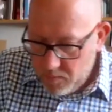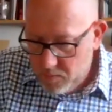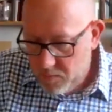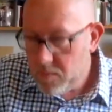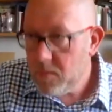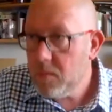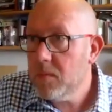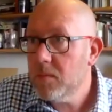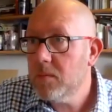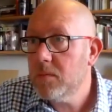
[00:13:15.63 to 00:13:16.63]

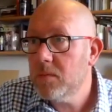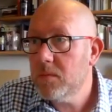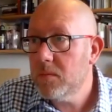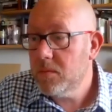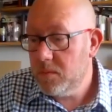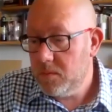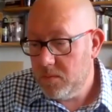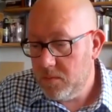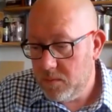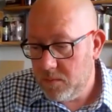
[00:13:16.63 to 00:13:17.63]

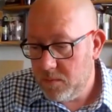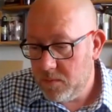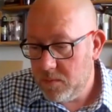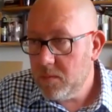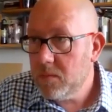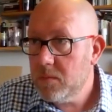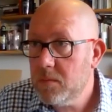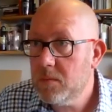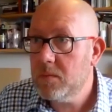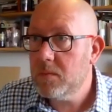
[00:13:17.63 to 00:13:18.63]

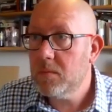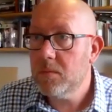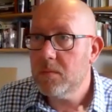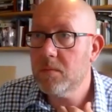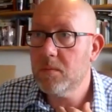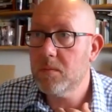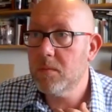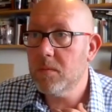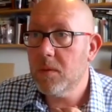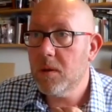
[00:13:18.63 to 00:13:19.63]

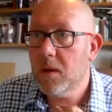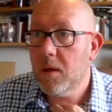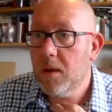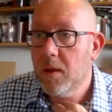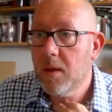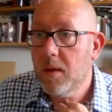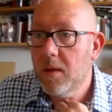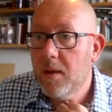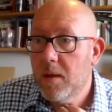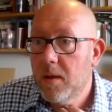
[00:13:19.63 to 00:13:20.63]

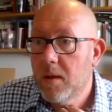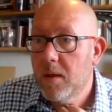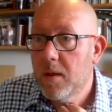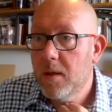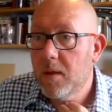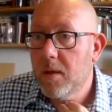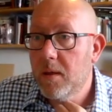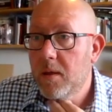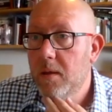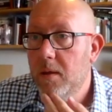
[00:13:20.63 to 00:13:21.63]

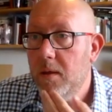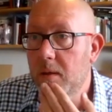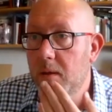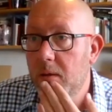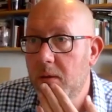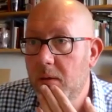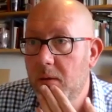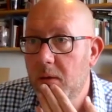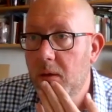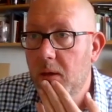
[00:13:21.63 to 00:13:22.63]

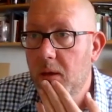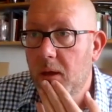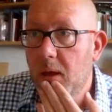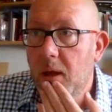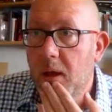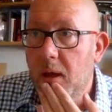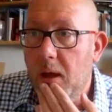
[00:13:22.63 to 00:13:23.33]
Nothing is said.